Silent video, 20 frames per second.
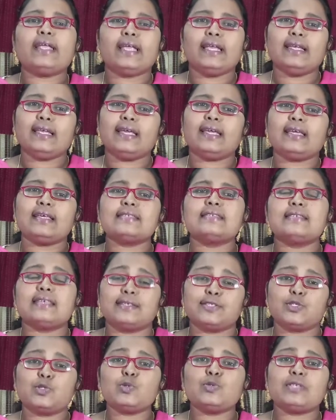intake is
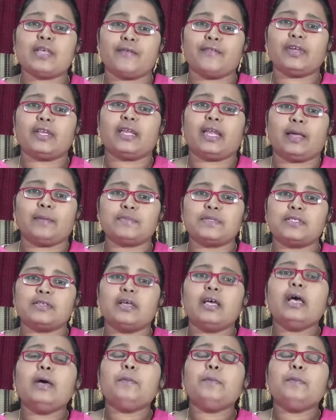6 to 7 grams.